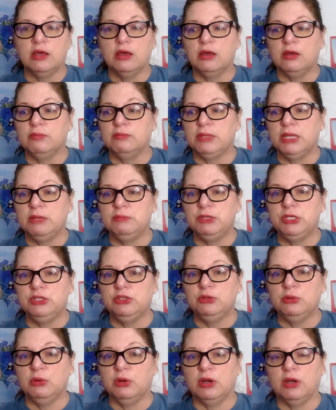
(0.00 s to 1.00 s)
Maybe
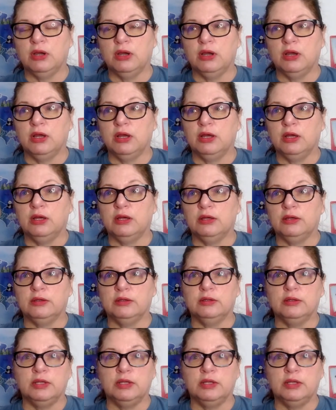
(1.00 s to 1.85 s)
you are,